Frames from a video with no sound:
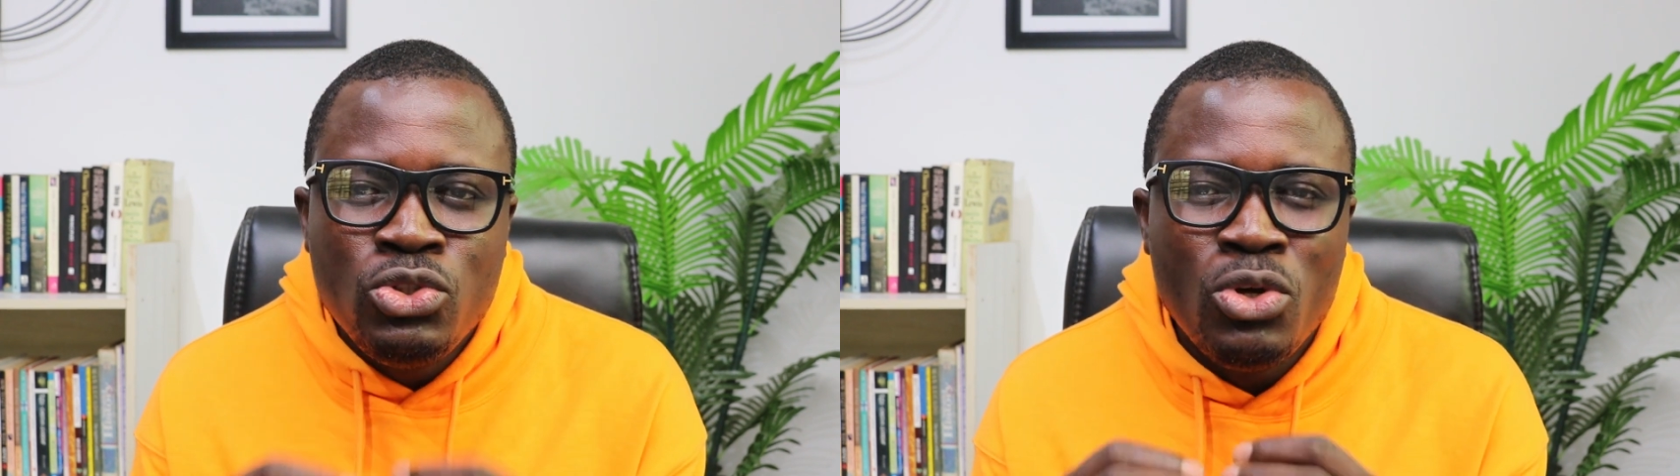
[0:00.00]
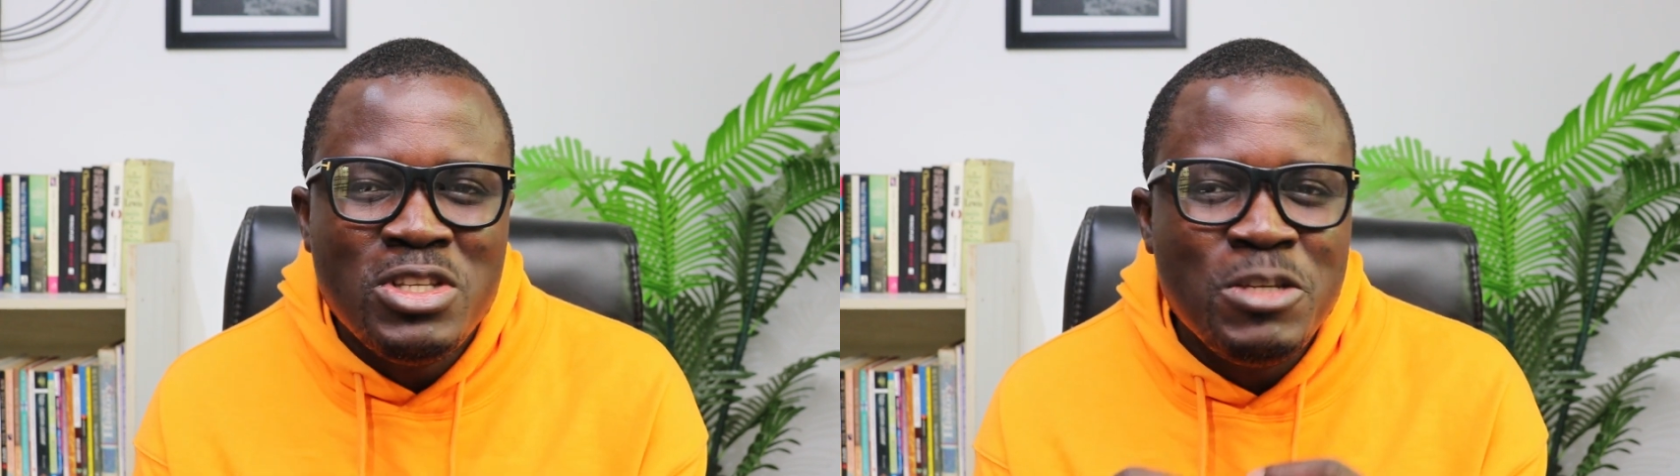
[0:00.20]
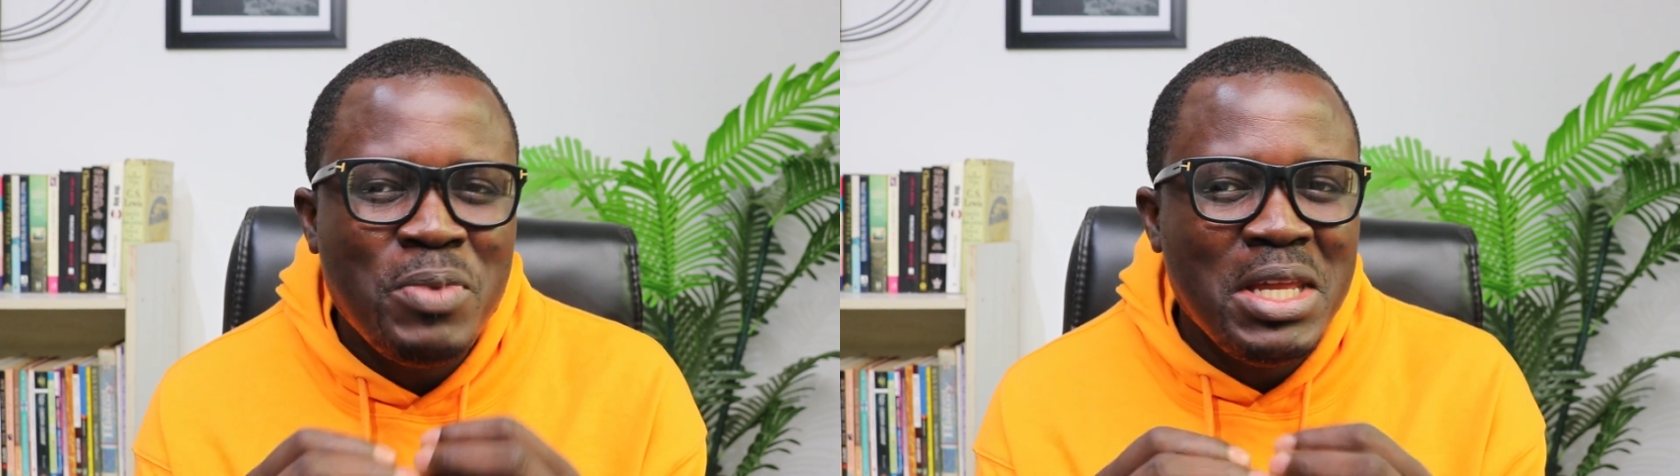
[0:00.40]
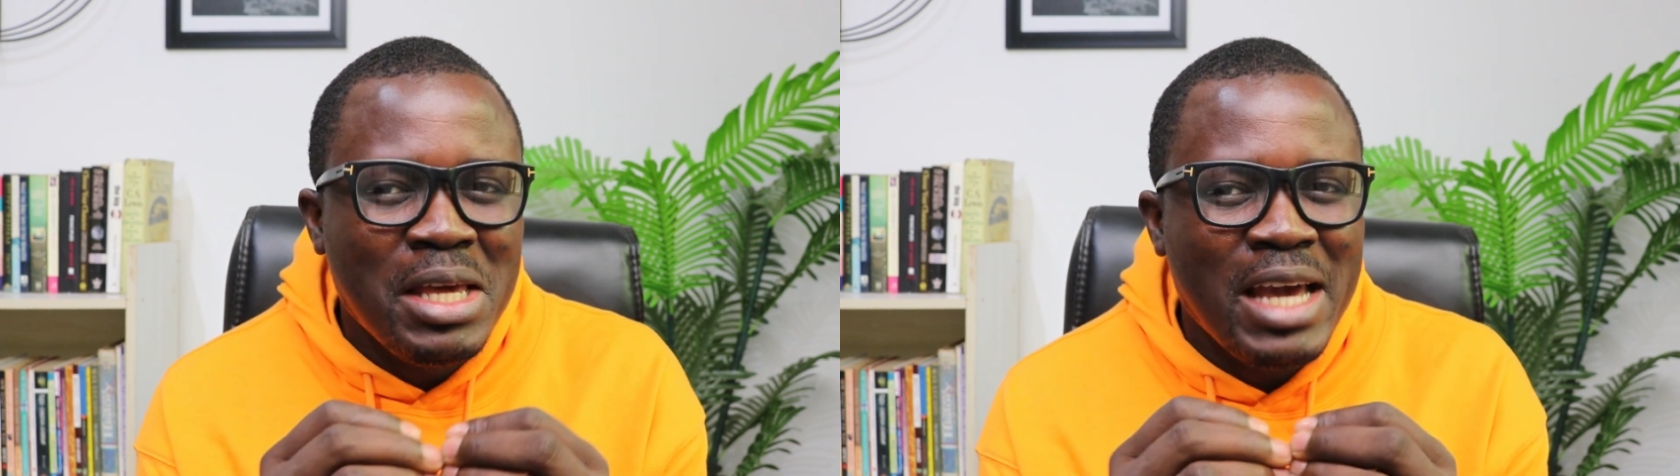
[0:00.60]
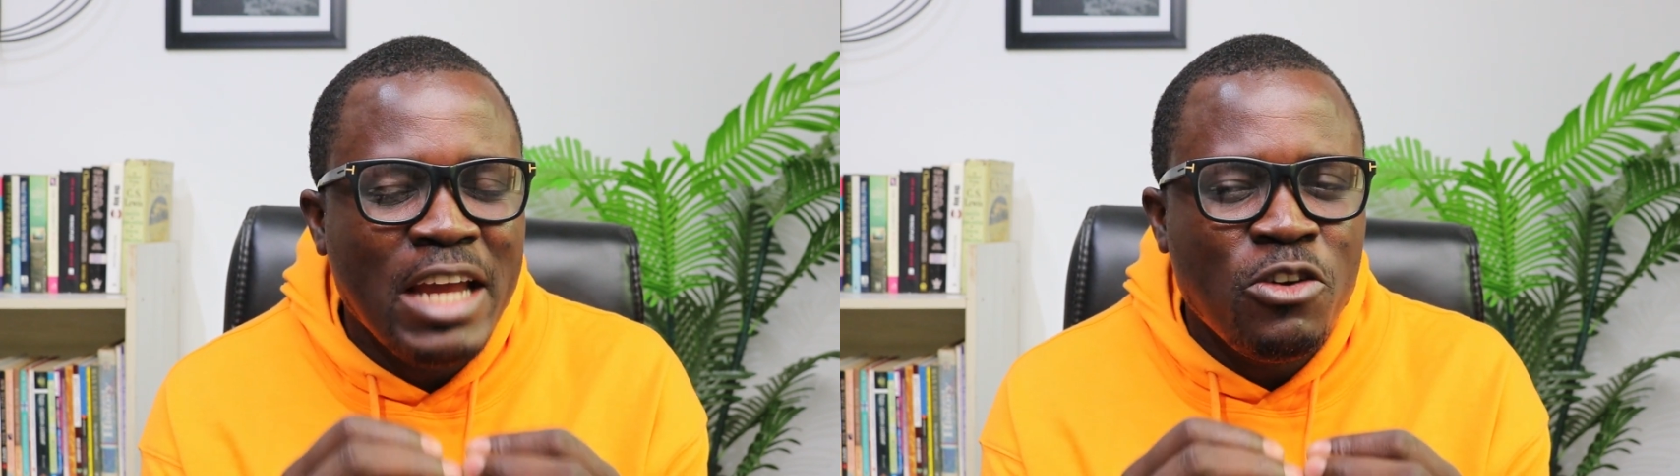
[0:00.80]
Don't be
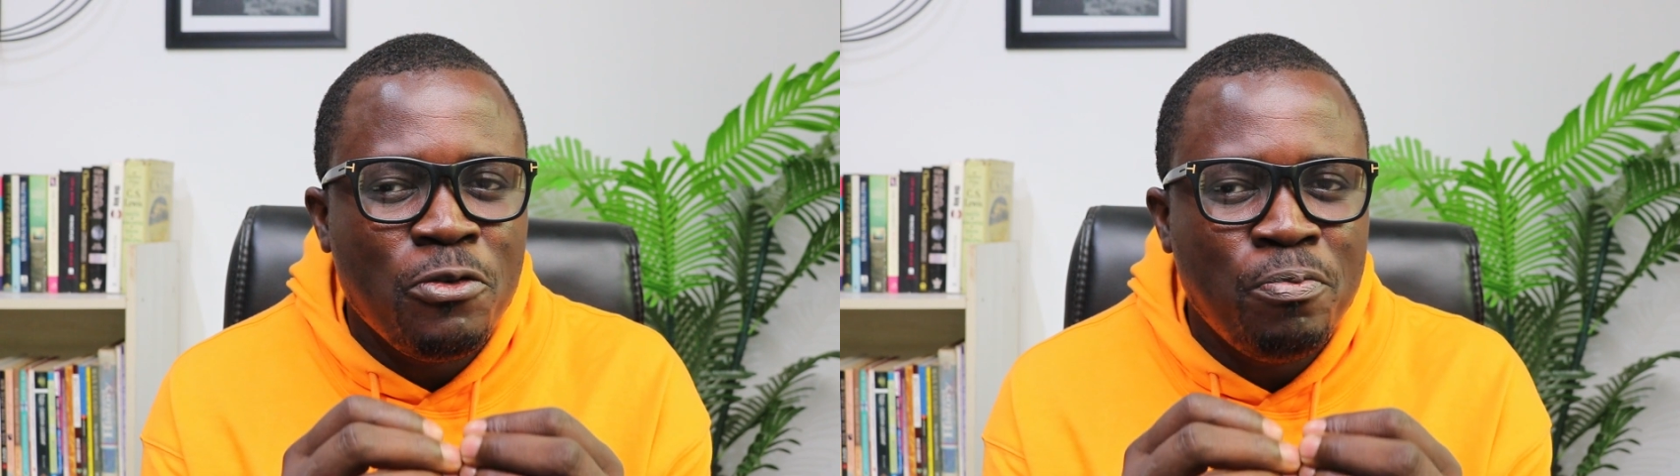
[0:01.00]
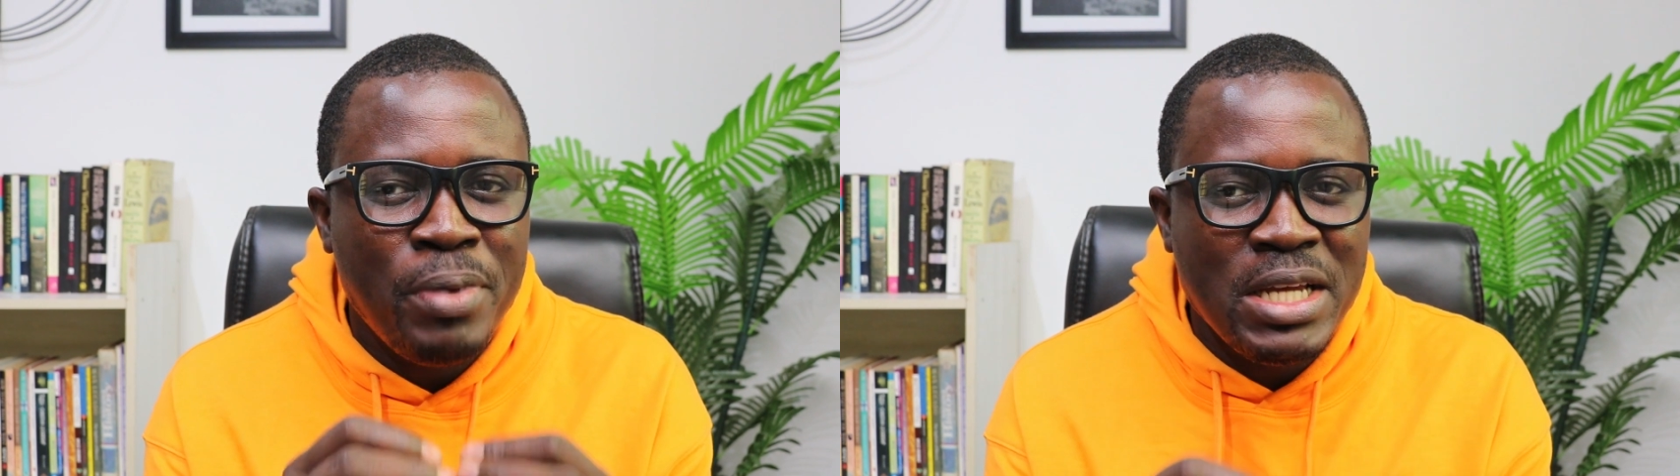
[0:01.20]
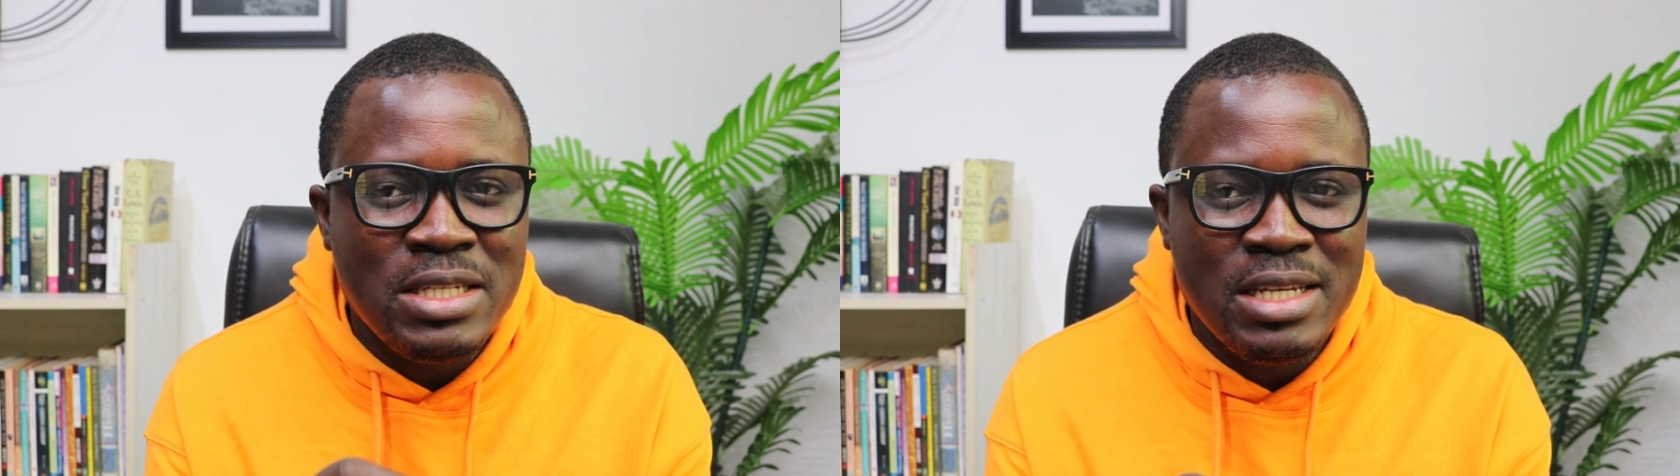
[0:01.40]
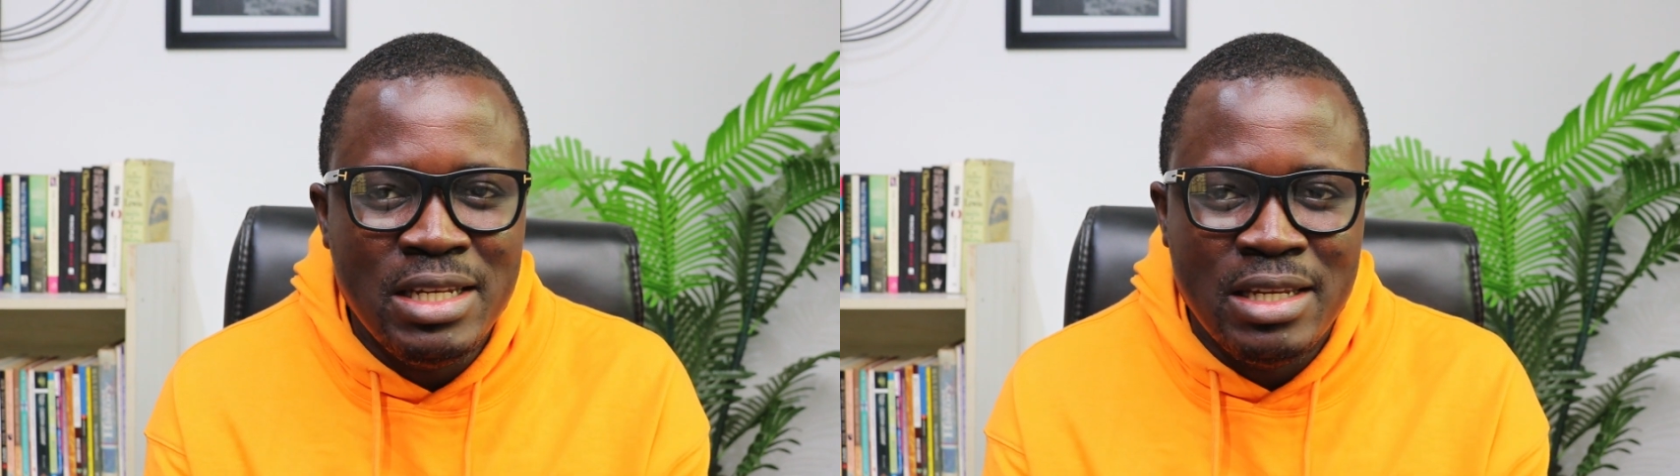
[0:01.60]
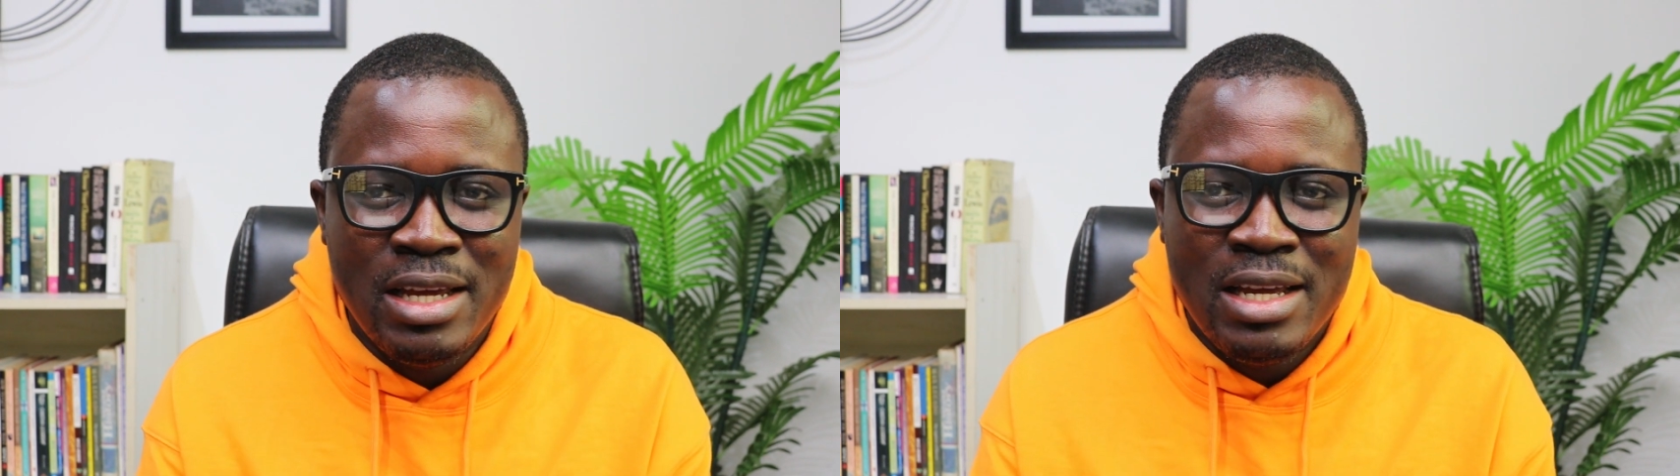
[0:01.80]
the kind of
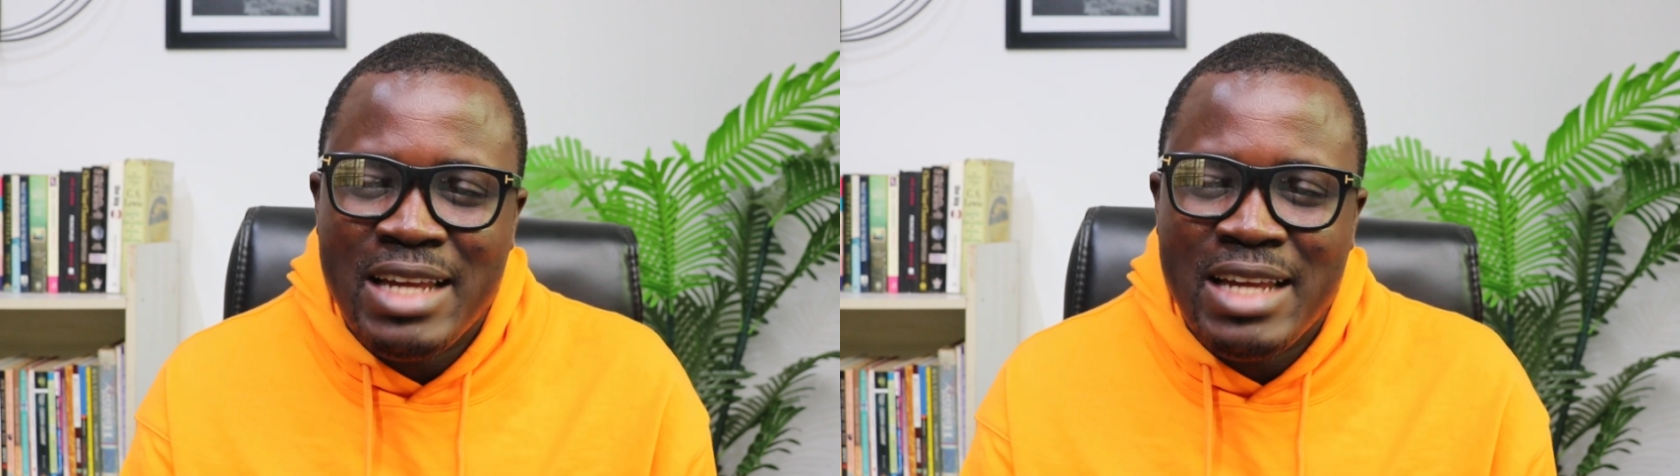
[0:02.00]
person